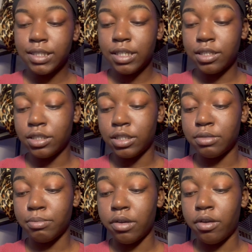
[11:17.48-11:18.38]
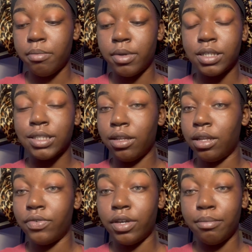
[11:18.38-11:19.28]
get into this mirror because I
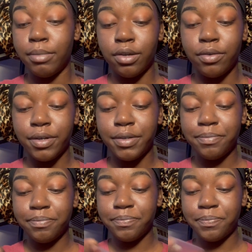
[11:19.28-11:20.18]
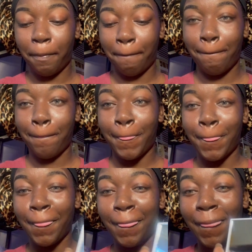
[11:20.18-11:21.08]
love a good
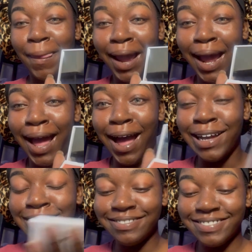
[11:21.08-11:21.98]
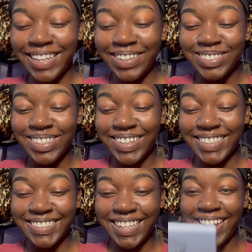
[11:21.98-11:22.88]
mirror. Ah, I'm so
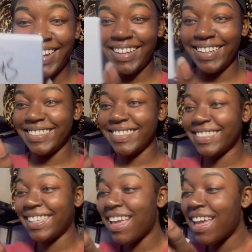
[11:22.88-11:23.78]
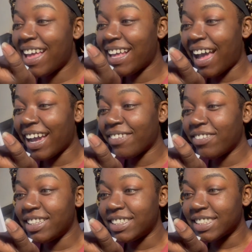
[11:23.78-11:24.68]
excited. I can
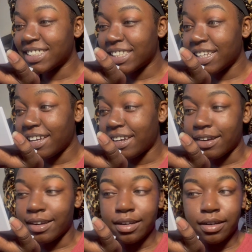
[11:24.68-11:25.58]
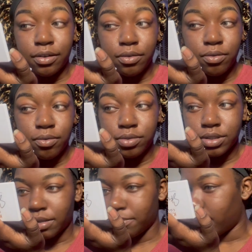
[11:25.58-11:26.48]
really just sit here and do
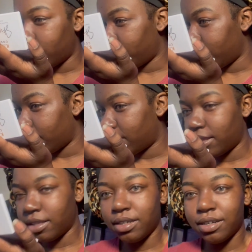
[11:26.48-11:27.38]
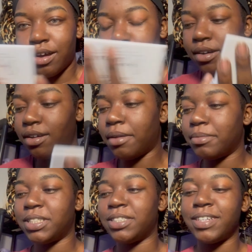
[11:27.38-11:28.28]
something with, oh, I'm
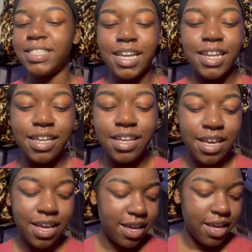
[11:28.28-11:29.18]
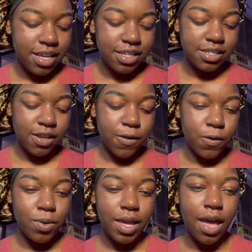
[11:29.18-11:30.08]
just so excited.
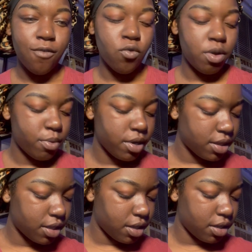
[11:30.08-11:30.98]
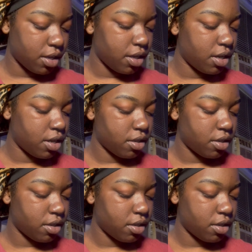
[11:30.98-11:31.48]
So we have one more thing